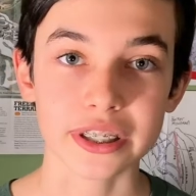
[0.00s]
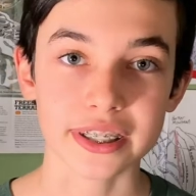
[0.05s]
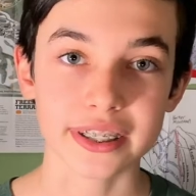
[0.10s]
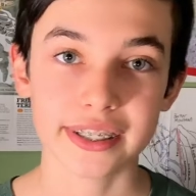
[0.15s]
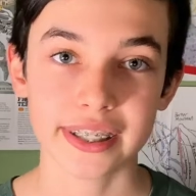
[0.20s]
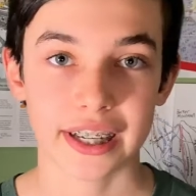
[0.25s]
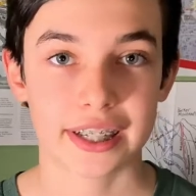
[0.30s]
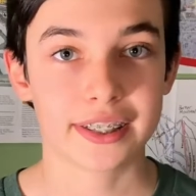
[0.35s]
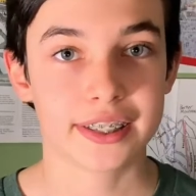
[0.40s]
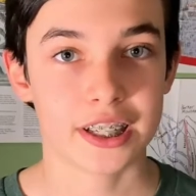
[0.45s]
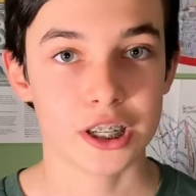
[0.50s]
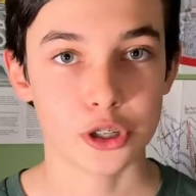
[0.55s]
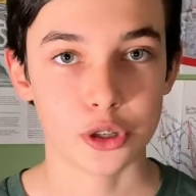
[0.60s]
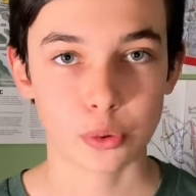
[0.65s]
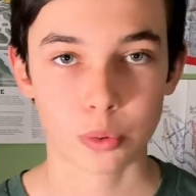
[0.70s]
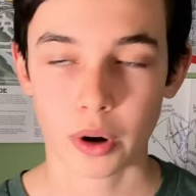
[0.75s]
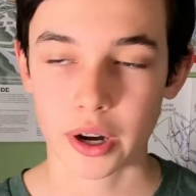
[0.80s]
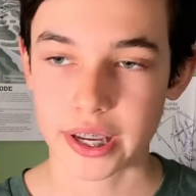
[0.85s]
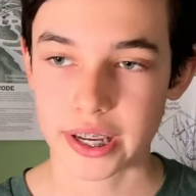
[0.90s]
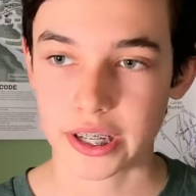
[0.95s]
6 and
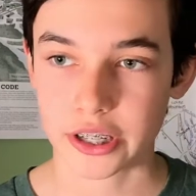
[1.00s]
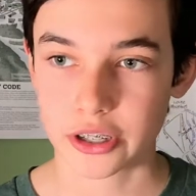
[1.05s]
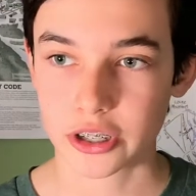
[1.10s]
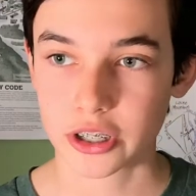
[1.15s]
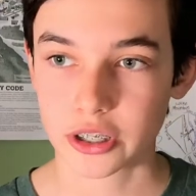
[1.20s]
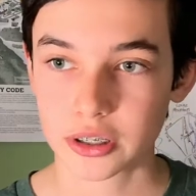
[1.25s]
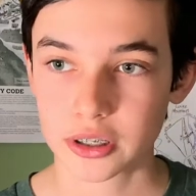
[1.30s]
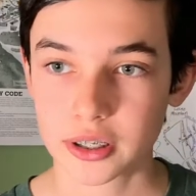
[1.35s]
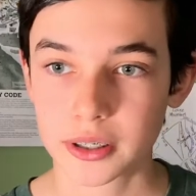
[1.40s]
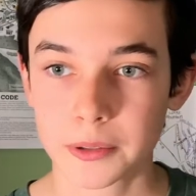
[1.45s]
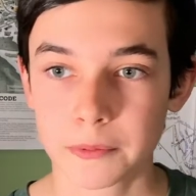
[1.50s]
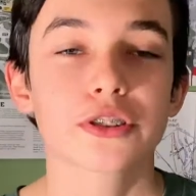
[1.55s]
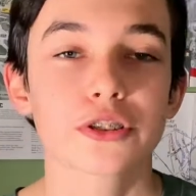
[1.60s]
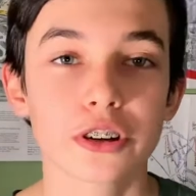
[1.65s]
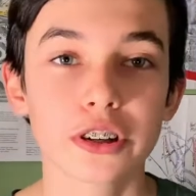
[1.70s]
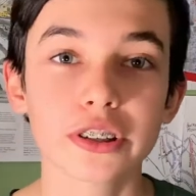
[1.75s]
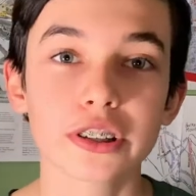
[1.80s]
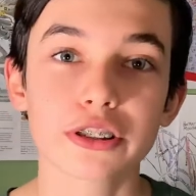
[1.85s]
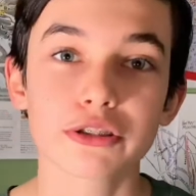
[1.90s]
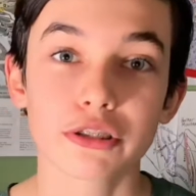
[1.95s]
20 inches.
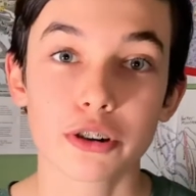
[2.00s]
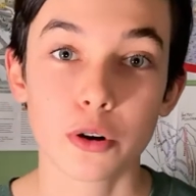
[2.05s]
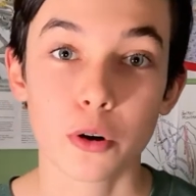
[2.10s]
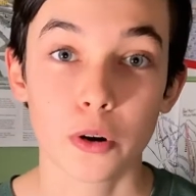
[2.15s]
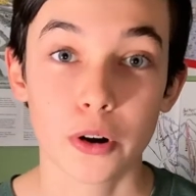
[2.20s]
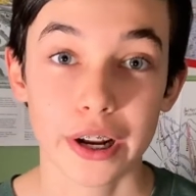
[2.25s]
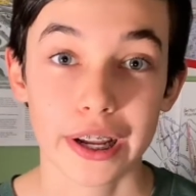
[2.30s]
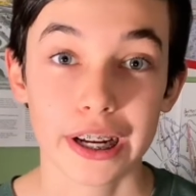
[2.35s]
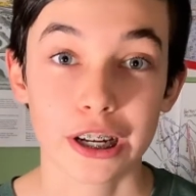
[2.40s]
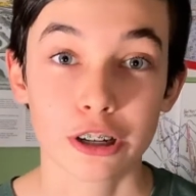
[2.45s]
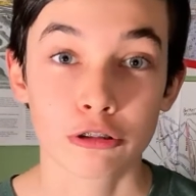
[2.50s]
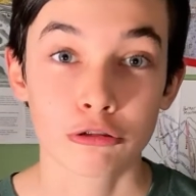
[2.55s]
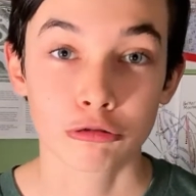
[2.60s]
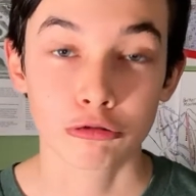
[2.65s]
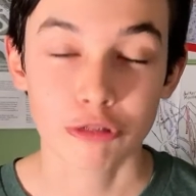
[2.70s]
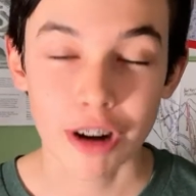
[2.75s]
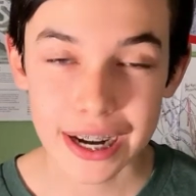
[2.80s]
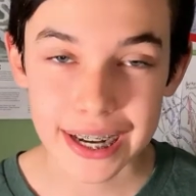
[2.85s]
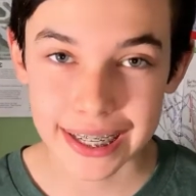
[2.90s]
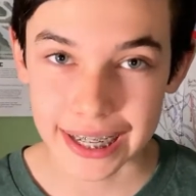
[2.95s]
During this recording,
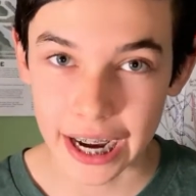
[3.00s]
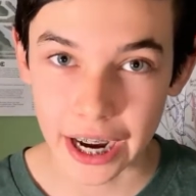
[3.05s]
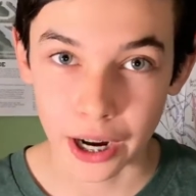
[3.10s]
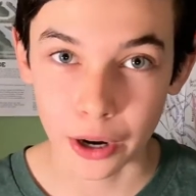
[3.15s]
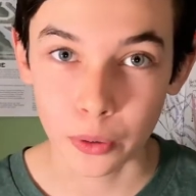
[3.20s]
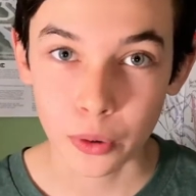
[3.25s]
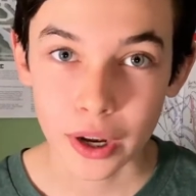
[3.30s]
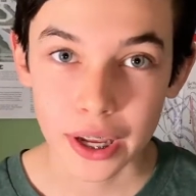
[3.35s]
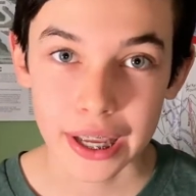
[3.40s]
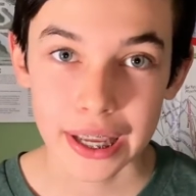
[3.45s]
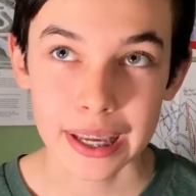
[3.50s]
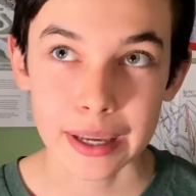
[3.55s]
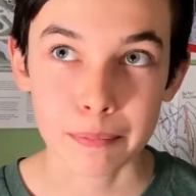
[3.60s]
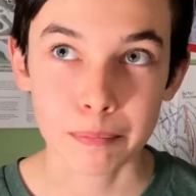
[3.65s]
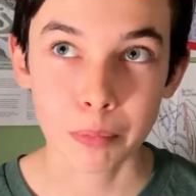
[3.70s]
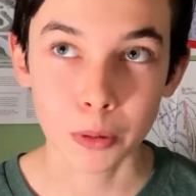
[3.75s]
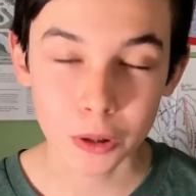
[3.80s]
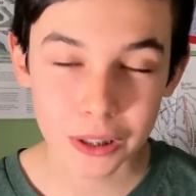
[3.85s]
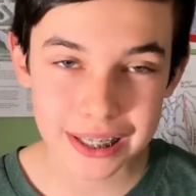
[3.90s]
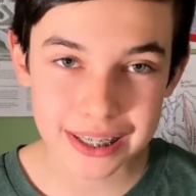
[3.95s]
right now, a
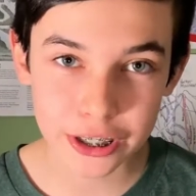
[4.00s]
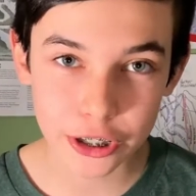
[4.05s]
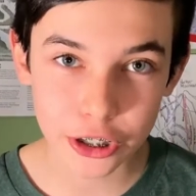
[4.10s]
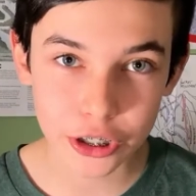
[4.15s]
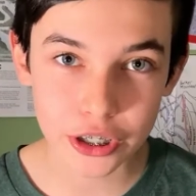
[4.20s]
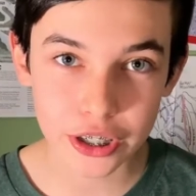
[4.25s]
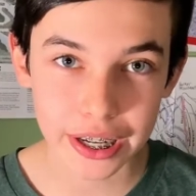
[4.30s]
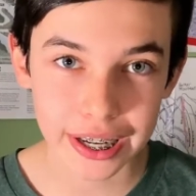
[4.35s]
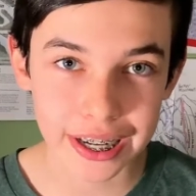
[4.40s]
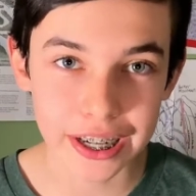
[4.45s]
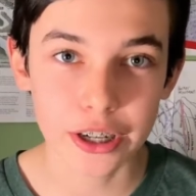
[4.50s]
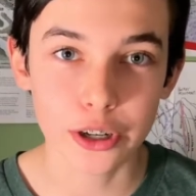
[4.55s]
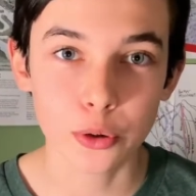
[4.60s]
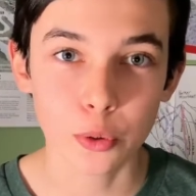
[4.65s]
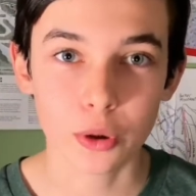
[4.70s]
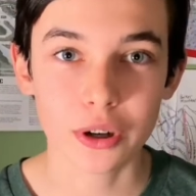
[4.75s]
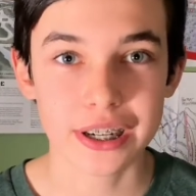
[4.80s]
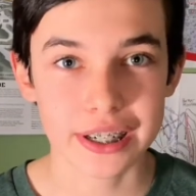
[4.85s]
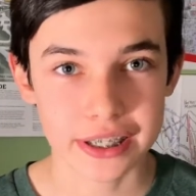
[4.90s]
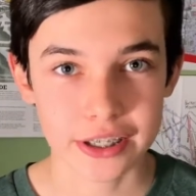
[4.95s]
blizzard and a
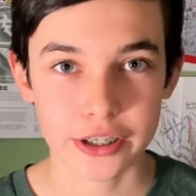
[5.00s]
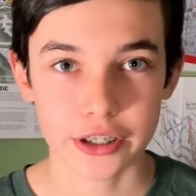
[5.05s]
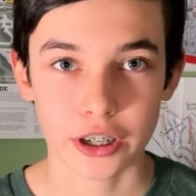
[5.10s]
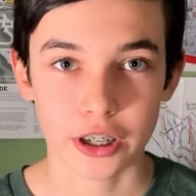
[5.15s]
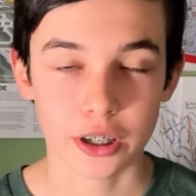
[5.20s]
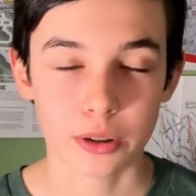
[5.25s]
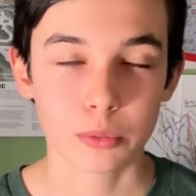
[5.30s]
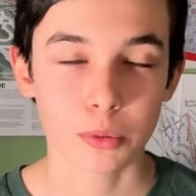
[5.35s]
nor'easter,